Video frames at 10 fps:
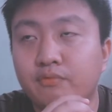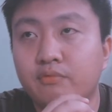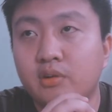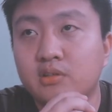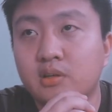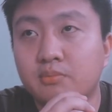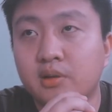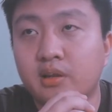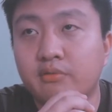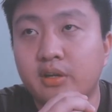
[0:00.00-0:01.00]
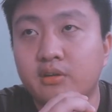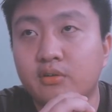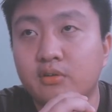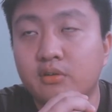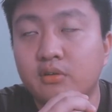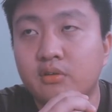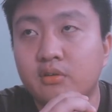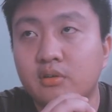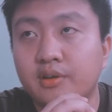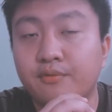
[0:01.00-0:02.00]
for example, like where your
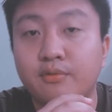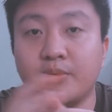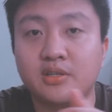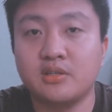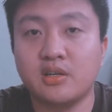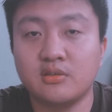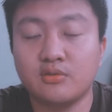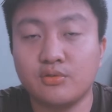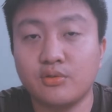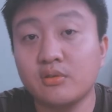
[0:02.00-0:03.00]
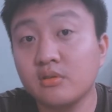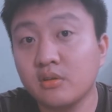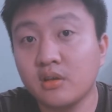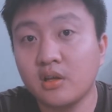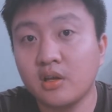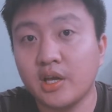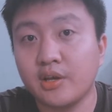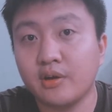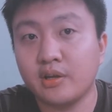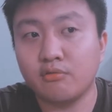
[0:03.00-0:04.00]
information are stored
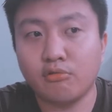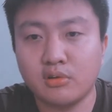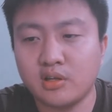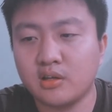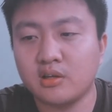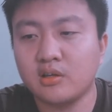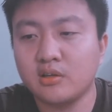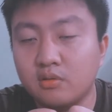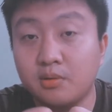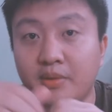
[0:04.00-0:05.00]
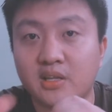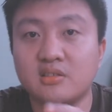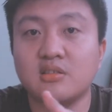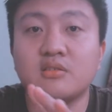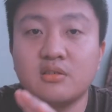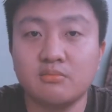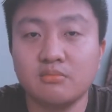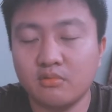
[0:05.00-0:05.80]
and all the main system.